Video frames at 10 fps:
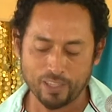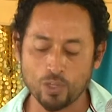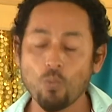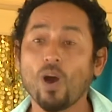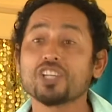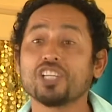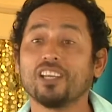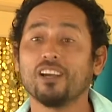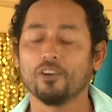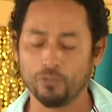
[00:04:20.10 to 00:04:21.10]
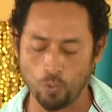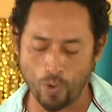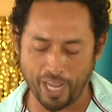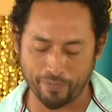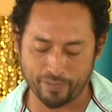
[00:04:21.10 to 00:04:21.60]
the washing of the
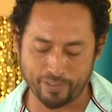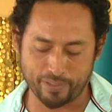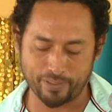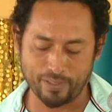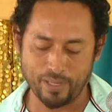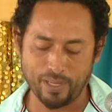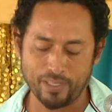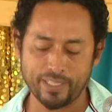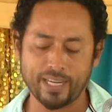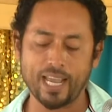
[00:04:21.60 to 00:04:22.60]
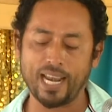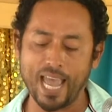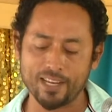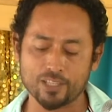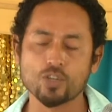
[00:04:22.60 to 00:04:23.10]
waves, the
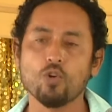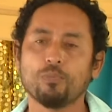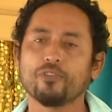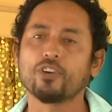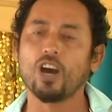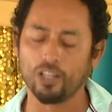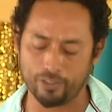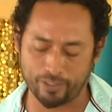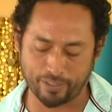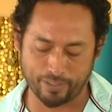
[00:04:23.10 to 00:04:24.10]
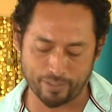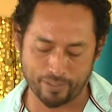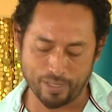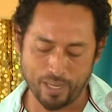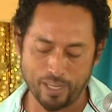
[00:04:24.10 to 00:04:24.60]
kaleidoscope of colors,
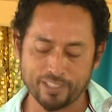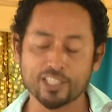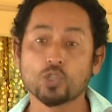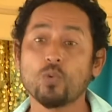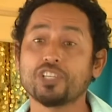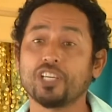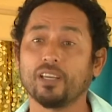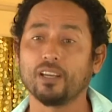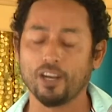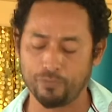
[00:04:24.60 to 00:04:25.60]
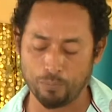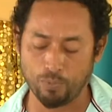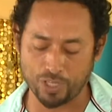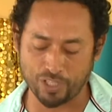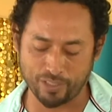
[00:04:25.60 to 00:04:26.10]
the swishing of the
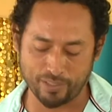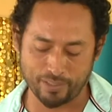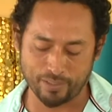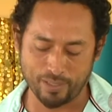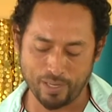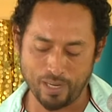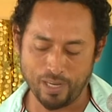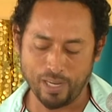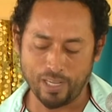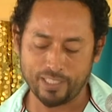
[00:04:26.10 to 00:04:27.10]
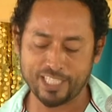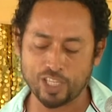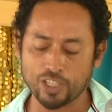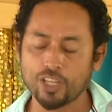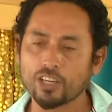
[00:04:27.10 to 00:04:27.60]
brushes, the
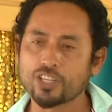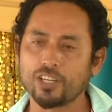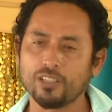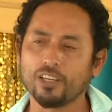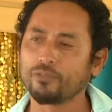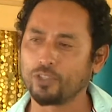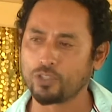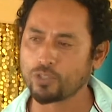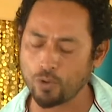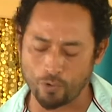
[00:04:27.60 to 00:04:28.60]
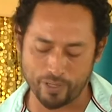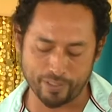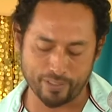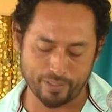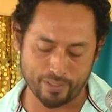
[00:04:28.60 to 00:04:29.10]
seduction of the
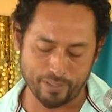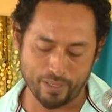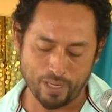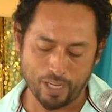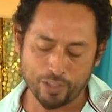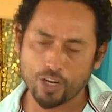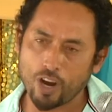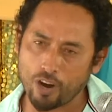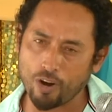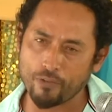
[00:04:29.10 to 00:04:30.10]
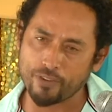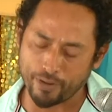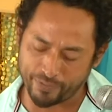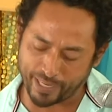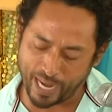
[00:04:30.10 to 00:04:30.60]
stories, the curve
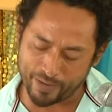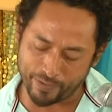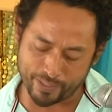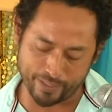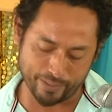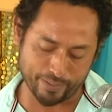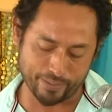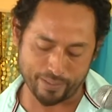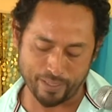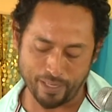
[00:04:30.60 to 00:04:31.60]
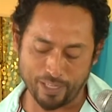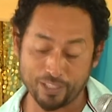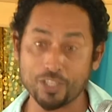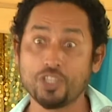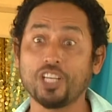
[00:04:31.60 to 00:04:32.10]
of the canvases,
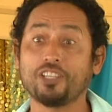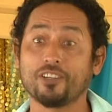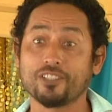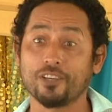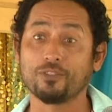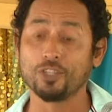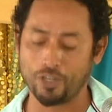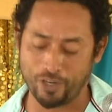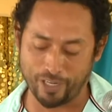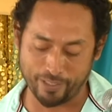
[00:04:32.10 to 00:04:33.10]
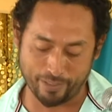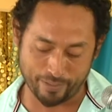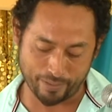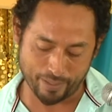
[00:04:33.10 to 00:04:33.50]
the jitters of the journeys,